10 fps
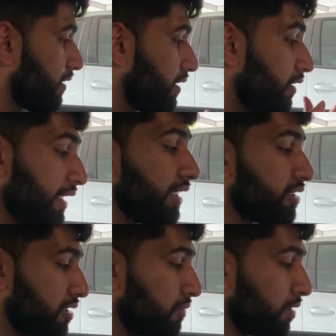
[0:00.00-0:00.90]
Looking at the
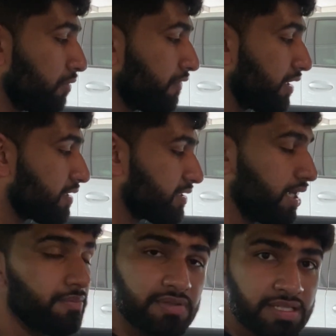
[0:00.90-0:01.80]
steering wheel, we've got the same
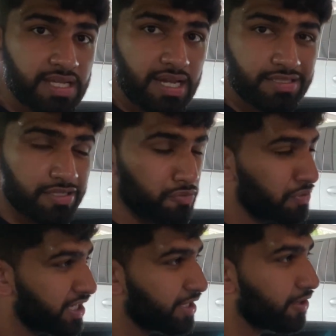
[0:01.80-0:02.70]
exact steering wheel
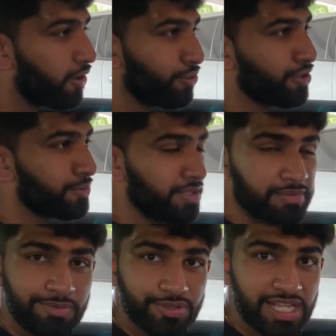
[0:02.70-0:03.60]
that all the other
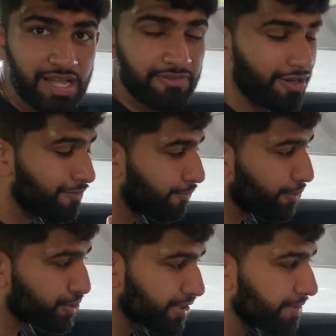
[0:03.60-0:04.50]
BMWs have.
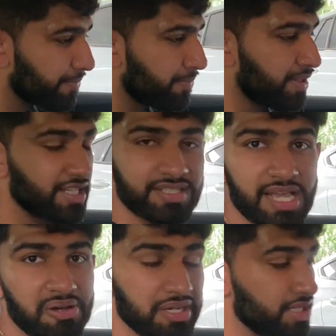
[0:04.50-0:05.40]
Unfortunate, but that's just how
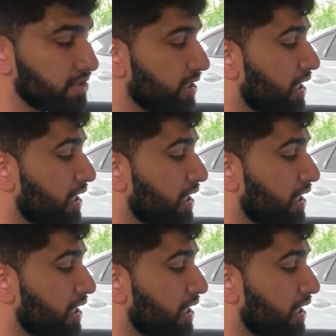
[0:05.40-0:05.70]
it is.